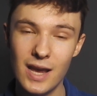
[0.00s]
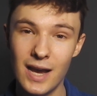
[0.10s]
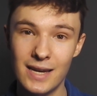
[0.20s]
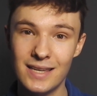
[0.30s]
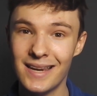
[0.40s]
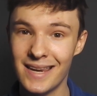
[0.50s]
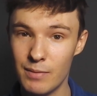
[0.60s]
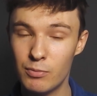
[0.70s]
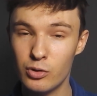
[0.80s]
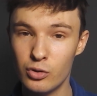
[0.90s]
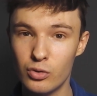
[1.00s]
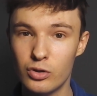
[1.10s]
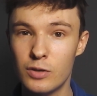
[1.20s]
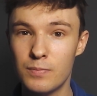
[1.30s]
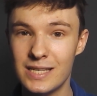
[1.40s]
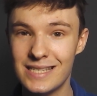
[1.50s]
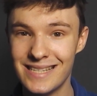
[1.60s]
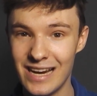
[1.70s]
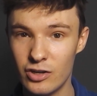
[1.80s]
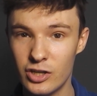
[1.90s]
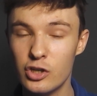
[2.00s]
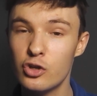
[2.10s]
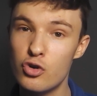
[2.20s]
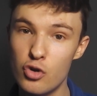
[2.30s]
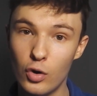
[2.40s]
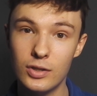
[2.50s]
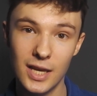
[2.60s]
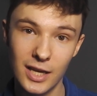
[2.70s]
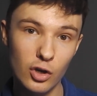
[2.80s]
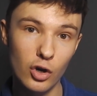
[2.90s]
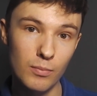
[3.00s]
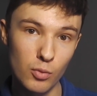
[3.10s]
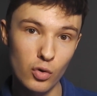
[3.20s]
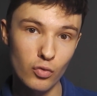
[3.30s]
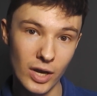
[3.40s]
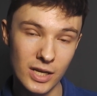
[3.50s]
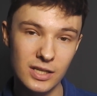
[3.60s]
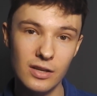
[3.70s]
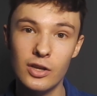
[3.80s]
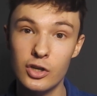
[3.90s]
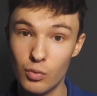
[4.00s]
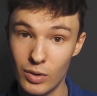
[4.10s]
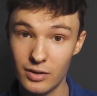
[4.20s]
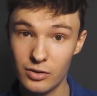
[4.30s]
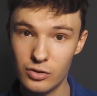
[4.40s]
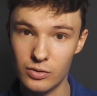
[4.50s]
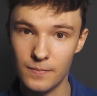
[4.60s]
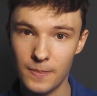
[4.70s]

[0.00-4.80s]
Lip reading: and enable you to be certain you're not taking on more risk than you're willing to.